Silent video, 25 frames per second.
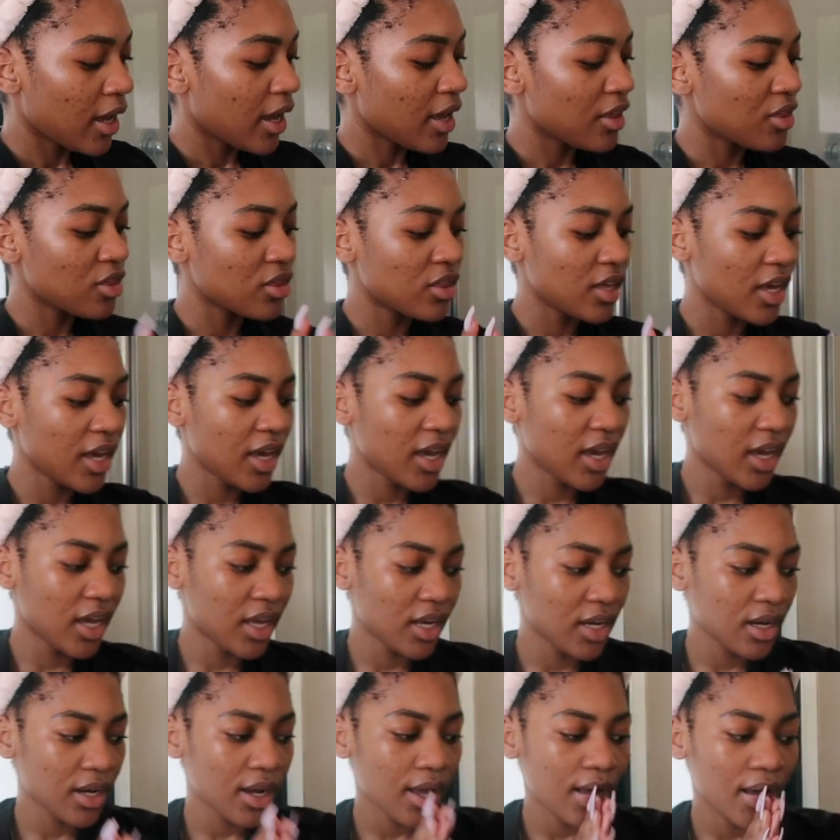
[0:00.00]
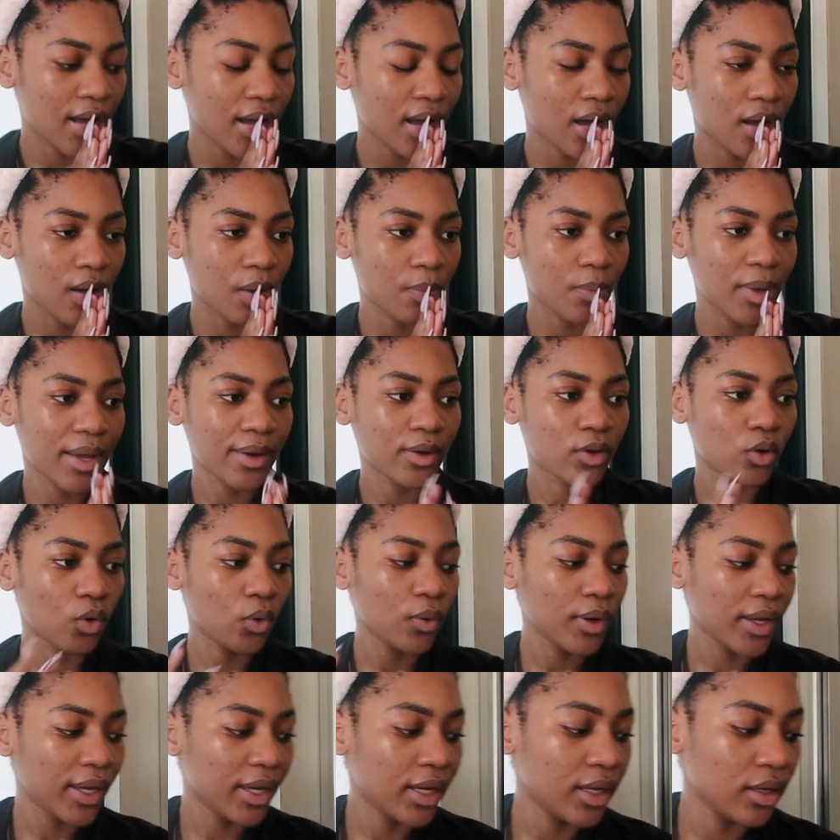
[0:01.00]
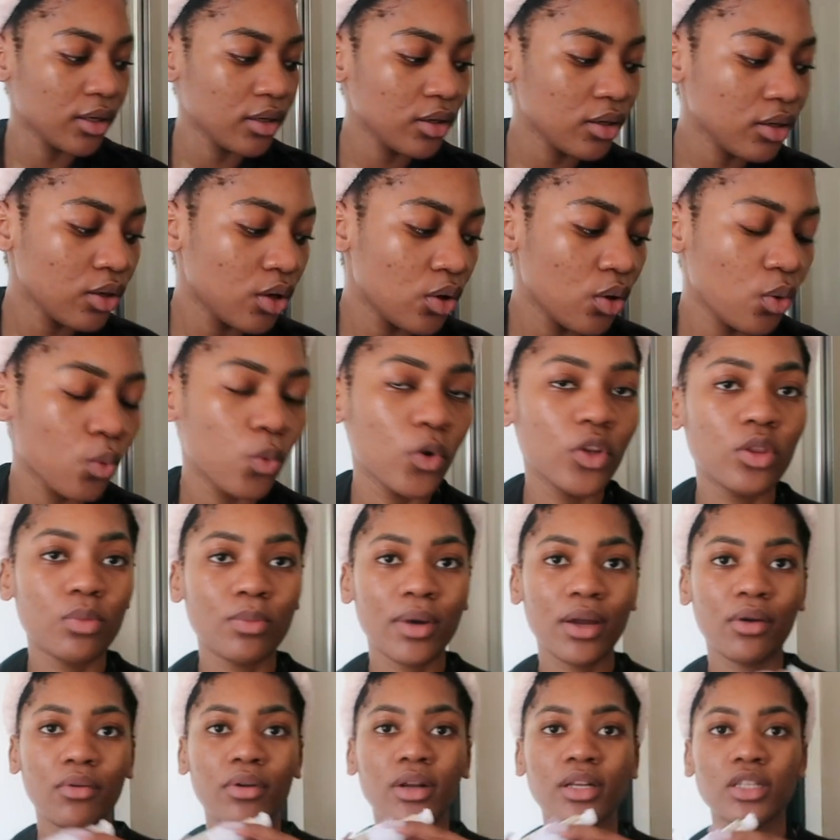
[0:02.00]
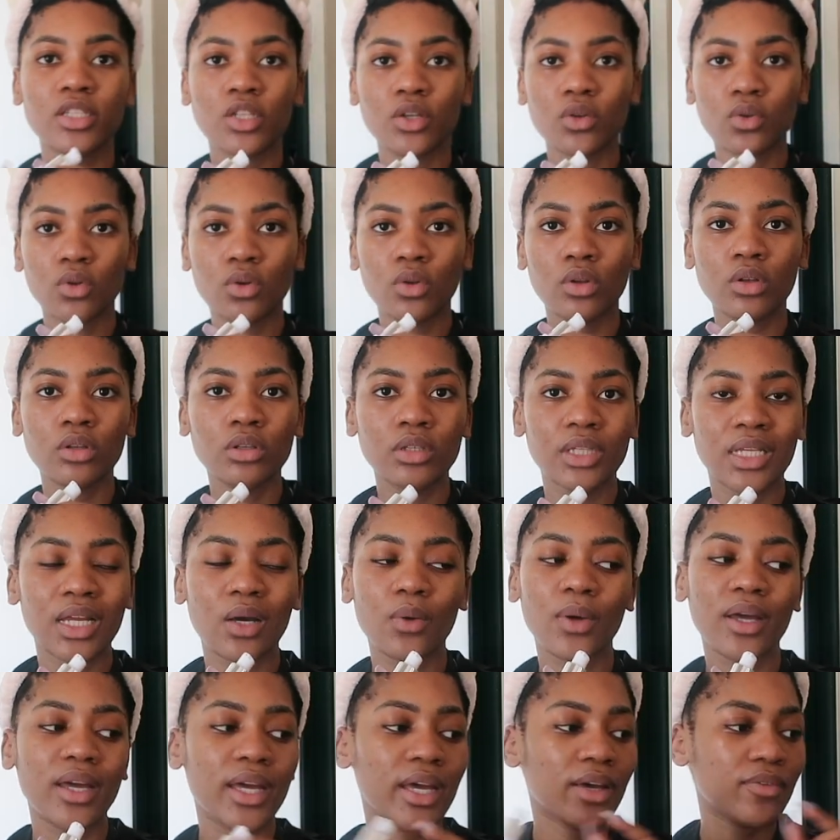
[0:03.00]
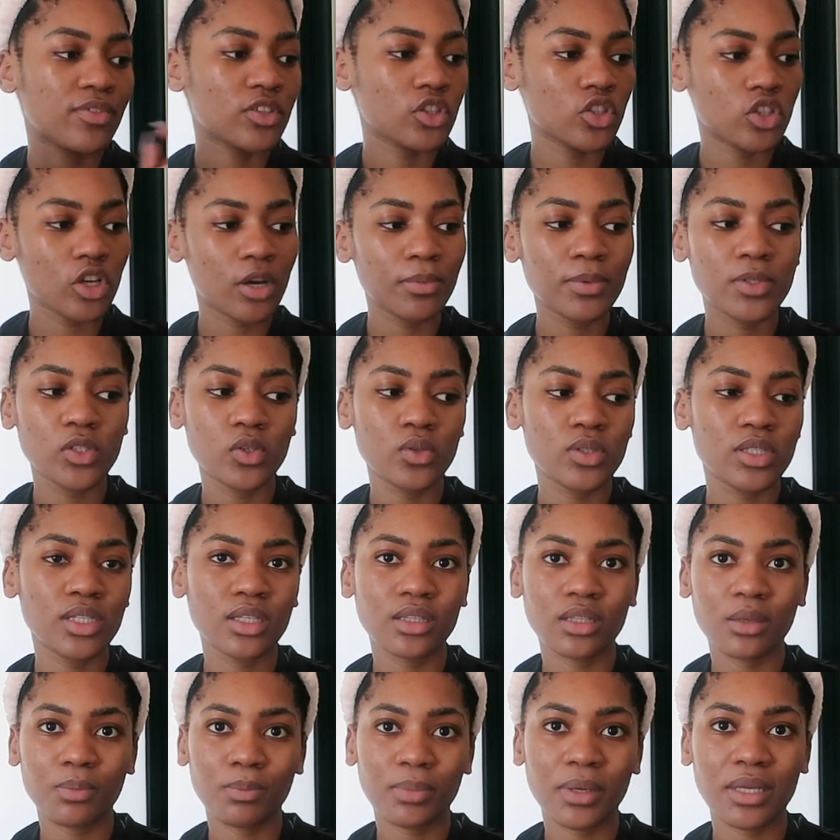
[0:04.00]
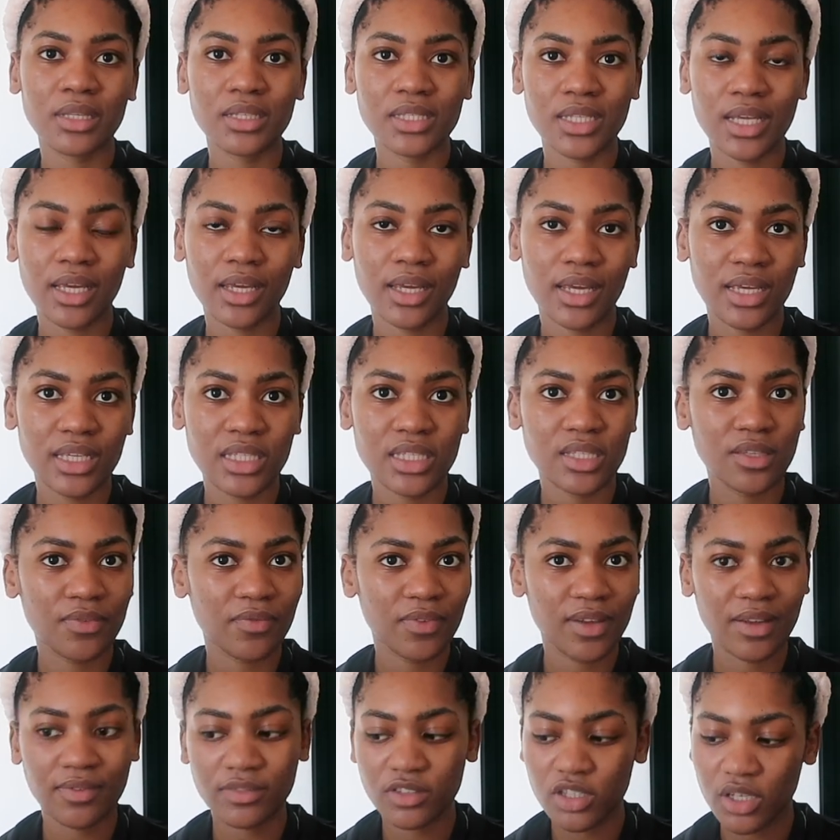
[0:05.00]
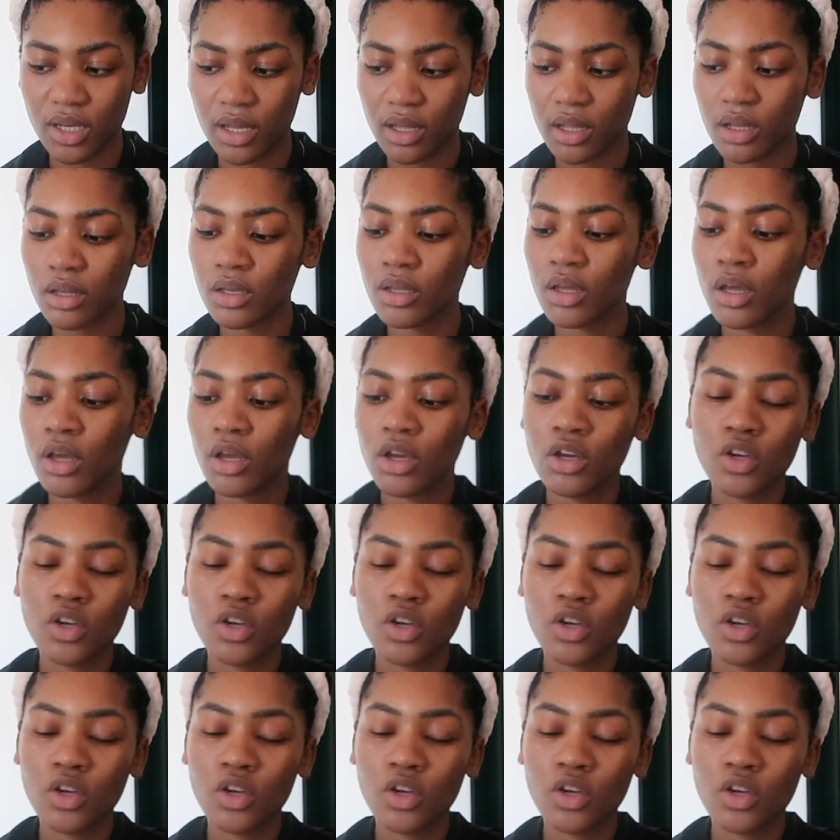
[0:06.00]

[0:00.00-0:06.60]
And then I go in with my retinol. Now I have stopped using the Benzac AC5 gel.